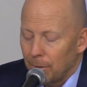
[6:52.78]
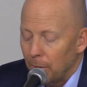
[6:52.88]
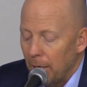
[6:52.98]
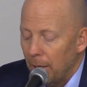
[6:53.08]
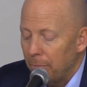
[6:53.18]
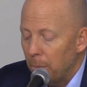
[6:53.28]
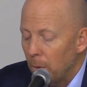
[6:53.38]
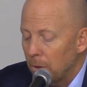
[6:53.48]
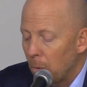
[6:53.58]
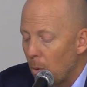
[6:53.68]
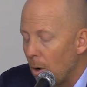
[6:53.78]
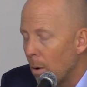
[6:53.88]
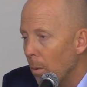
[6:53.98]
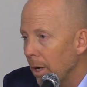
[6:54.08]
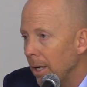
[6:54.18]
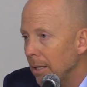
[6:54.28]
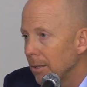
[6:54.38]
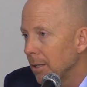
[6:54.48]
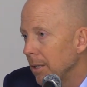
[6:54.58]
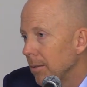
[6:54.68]
So then if he wants to walk away,
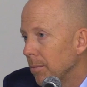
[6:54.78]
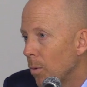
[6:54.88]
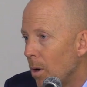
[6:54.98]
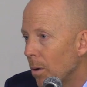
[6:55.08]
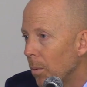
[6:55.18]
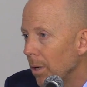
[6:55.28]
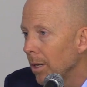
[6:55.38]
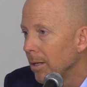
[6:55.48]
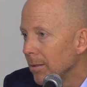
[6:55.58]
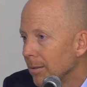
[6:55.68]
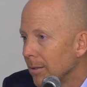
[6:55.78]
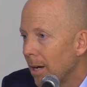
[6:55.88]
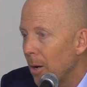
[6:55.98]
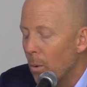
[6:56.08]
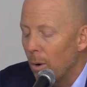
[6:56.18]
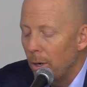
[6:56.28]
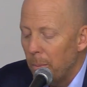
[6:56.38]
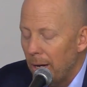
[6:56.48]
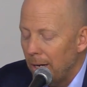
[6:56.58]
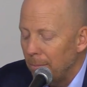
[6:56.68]
he'd walk away. I
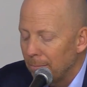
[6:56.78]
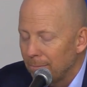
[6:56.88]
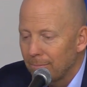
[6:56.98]
worry about him.